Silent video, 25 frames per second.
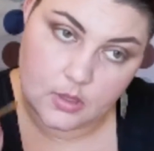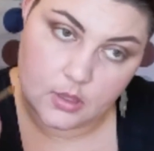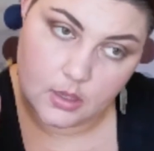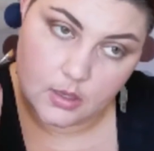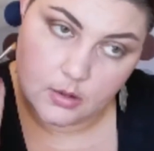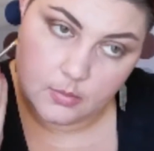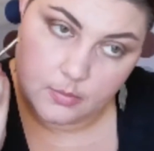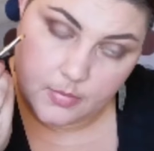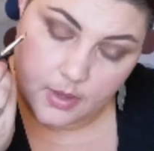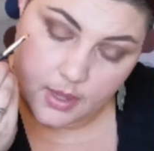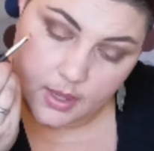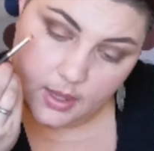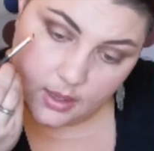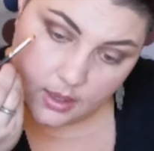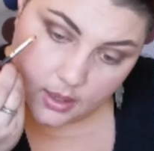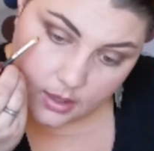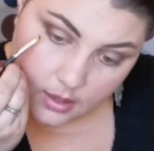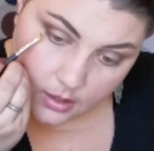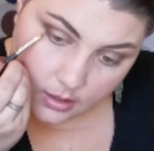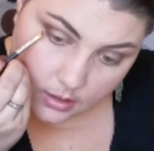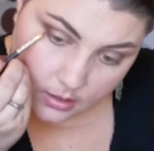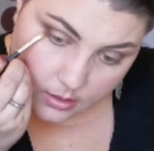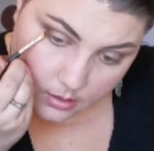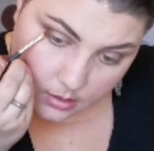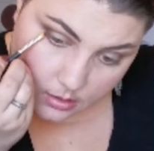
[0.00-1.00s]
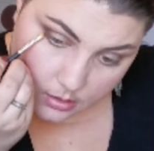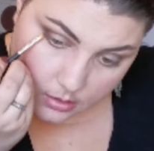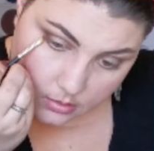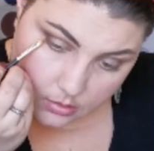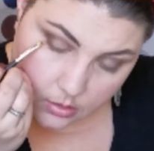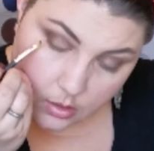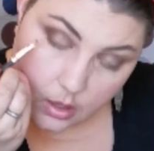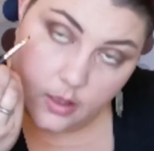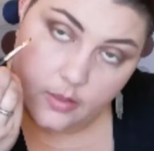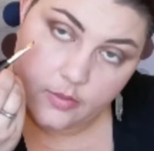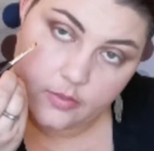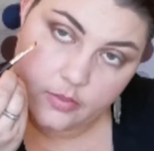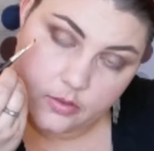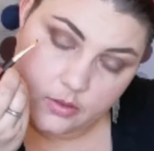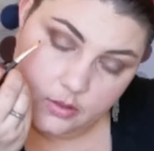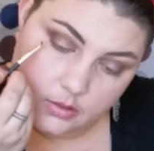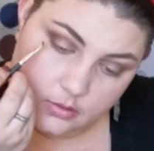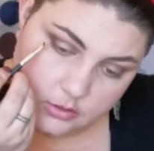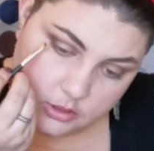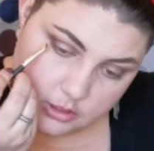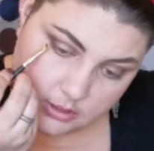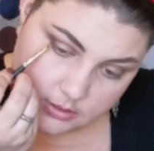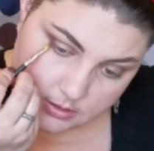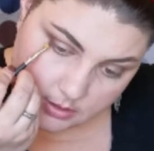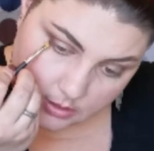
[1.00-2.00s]
in my eye on
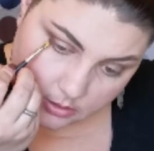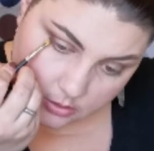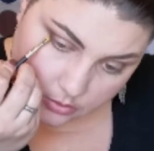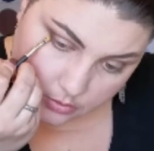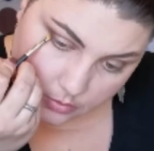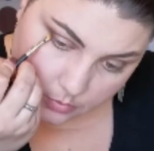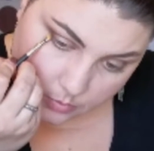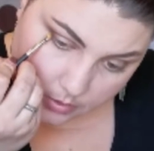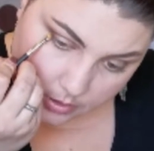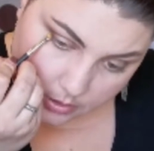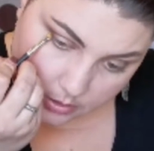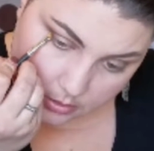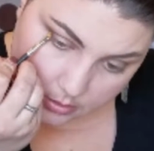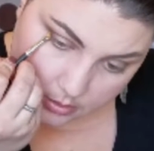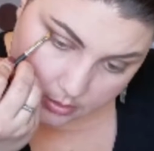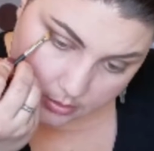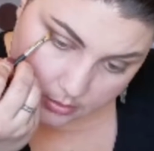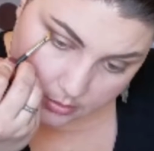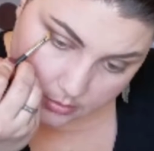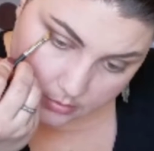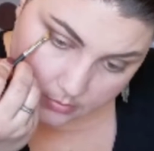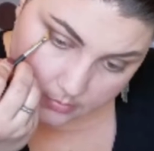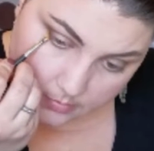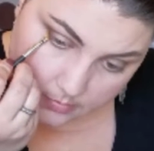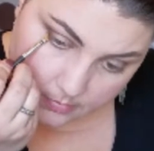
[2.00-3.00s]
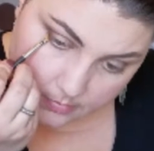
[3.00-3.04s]
the just under the waterline.